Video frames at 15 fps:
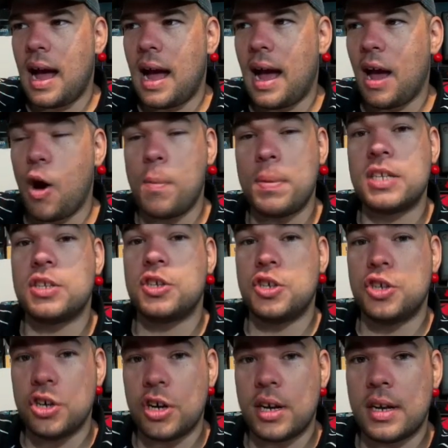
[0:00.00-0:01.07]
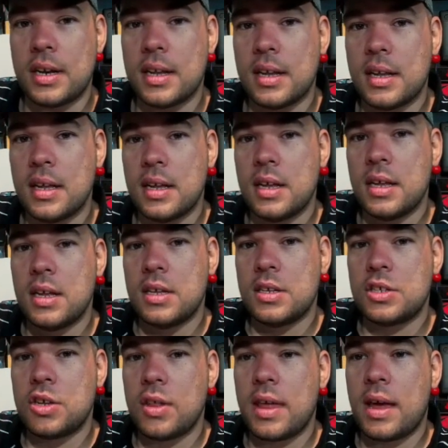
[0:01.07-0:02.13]
I hope it's good,
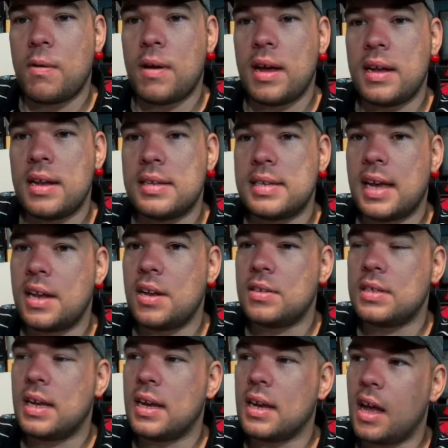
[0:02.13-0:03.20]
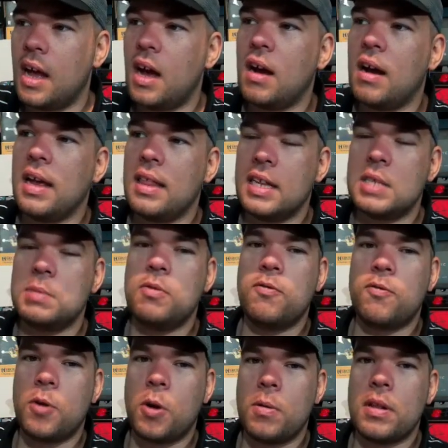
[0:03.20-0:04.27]
so that way Nintendo's like, all right, let's move
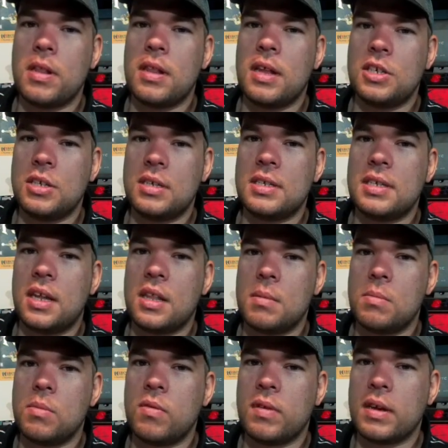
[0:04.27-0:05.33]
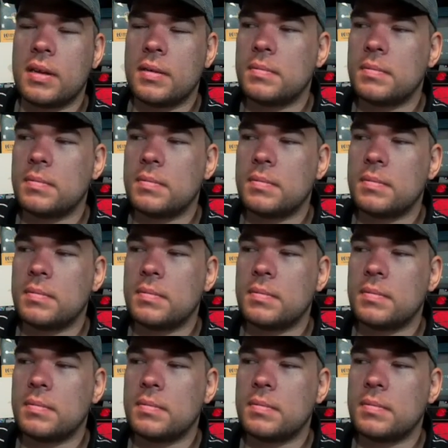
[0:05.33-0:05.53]
forward Legend of Zelda movie.